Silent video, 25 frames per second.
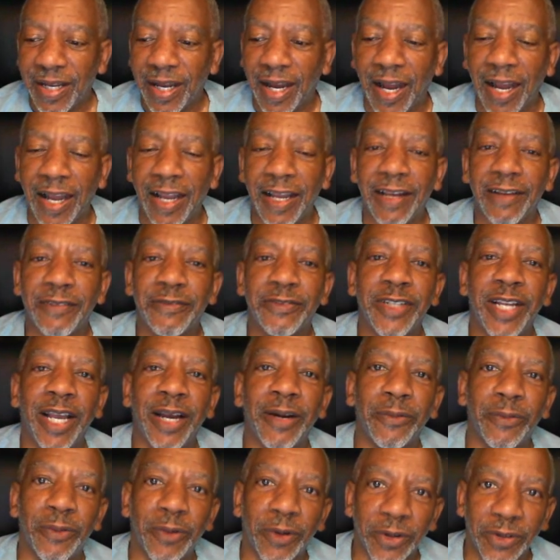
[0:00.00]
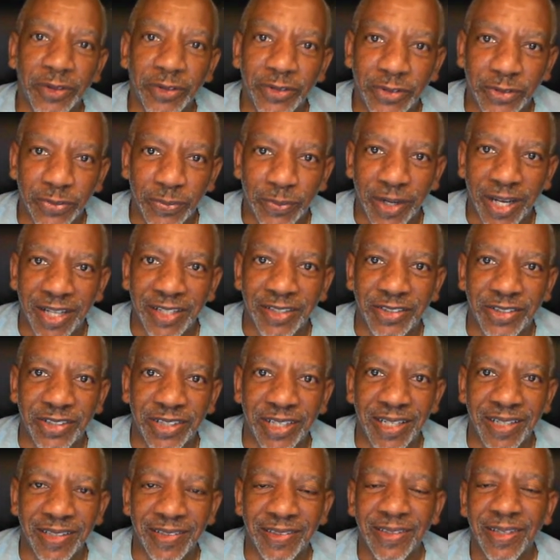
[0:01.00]
I have net worth
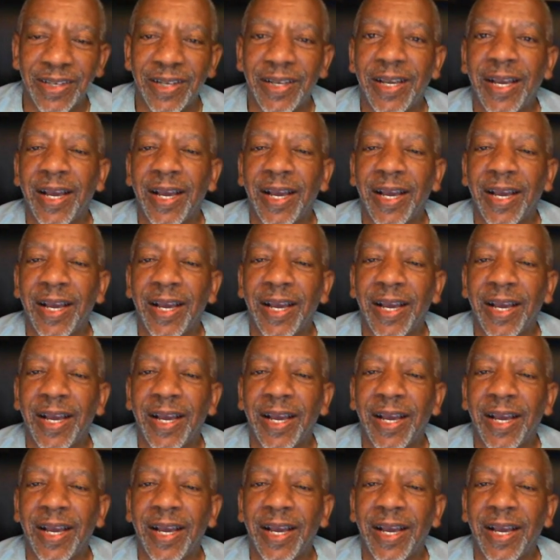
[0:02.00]
spreadsheets.